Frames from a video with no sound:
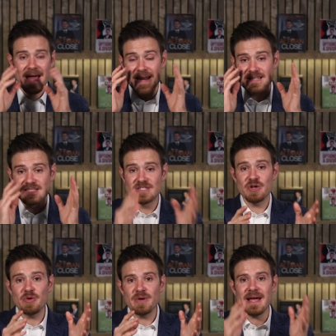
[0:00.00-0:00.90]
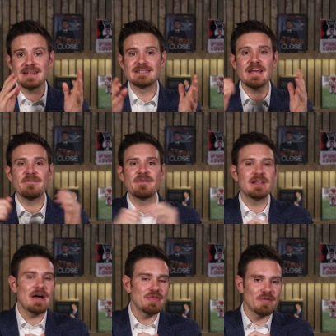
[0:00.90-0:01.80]
And as soon as they
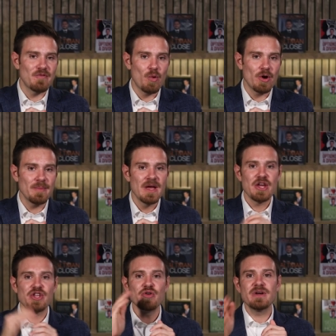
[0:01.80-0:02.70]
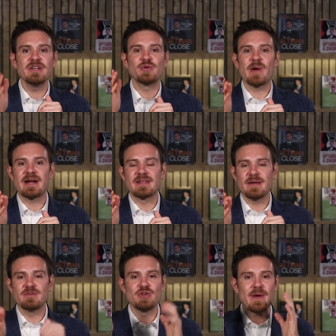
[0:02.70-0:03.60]
fill out the form, you can direct
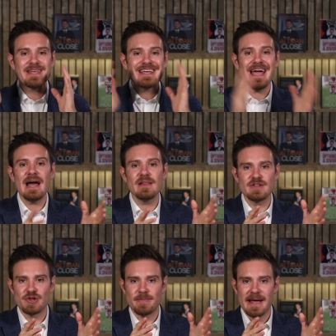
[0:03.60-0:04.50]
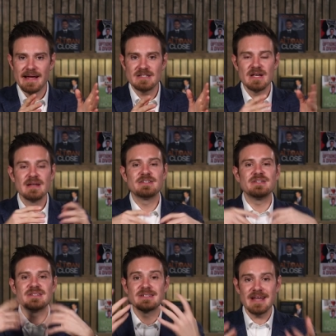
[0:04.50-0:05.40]
them to a calendar page to
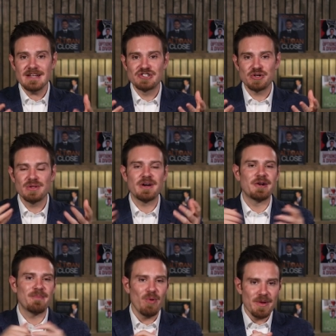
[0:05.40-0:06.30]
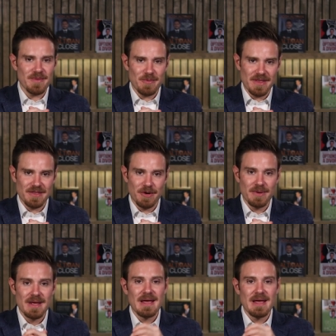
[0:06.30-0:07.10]
schedule an appointment with you.